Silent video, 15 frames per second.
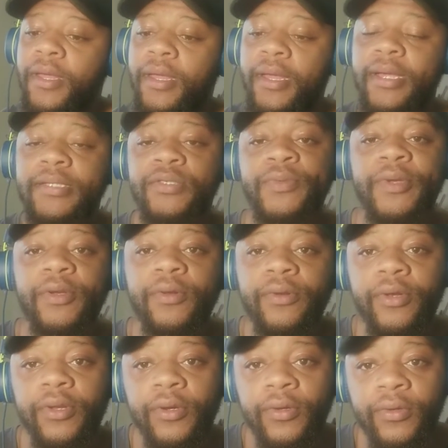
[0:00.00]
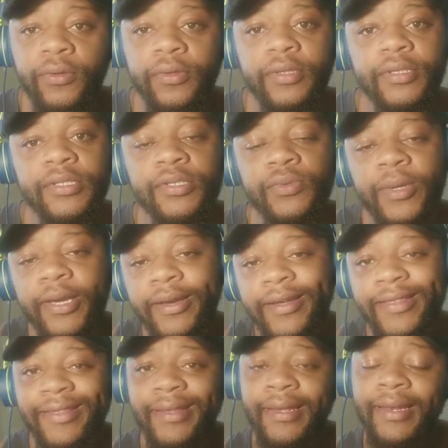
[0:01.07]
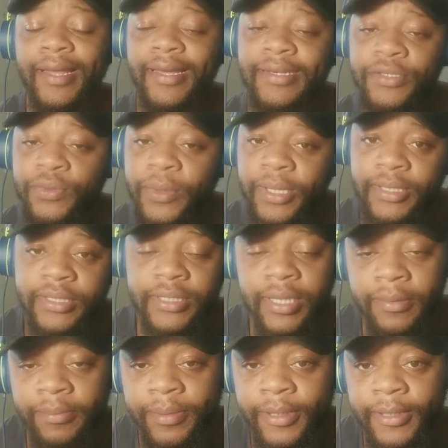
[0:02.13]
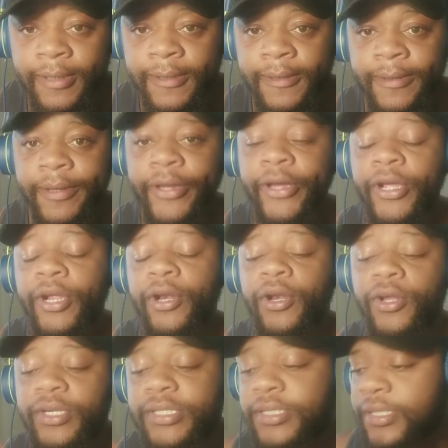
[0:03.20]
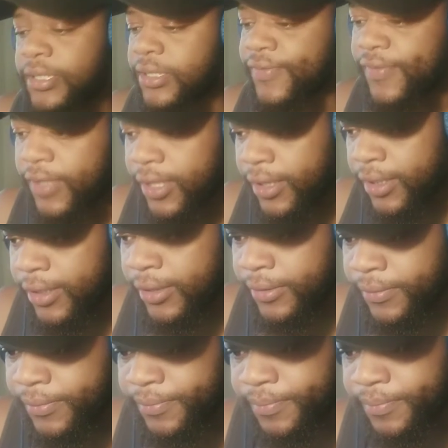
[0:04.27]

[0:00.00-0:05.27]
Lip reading: As we all know, this week the lightweight champion lost his father.